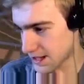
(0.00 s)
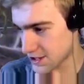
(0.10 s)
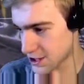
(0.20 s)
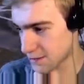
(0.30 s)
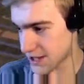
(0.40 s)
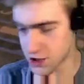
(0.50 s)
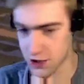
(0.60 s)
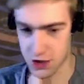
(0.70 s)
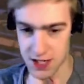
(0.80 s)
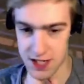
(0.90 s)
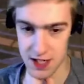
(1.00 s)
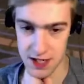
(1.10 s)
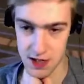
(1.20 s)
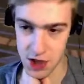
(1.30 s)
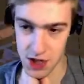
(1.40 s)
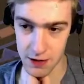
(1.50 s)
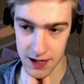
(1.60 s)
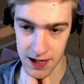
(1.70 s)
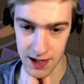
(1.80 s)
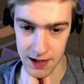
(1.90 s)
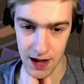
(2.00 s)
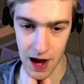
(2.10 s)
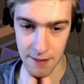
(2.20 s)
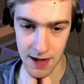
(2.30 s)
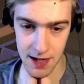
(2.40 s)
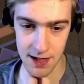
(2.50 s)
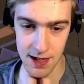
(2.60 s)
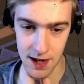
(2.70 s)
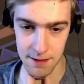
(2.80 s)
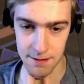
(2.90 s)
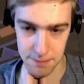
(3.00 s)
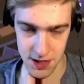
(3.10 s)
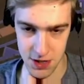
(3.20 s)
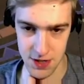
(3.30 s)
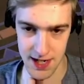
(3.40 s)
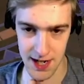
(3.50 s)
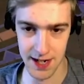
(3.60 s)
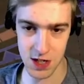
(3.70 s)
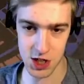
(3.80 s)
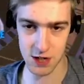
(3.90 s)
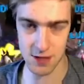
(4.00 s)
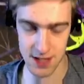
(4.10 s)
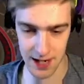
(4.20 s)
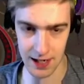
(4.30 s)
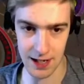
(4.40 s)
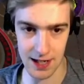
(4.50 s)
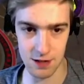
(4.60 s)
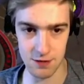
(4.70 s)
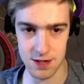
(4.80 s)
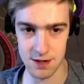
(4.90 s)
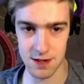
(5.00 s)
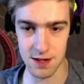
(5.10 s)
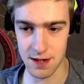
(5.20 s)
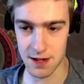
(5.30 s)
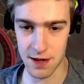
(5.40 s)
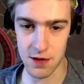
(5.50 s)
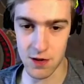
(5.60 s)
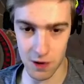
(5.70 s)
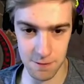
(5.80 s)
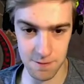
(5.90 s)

turn-based, you should shield and heal. I mean, yeah, but do you see any shields and any heals? No,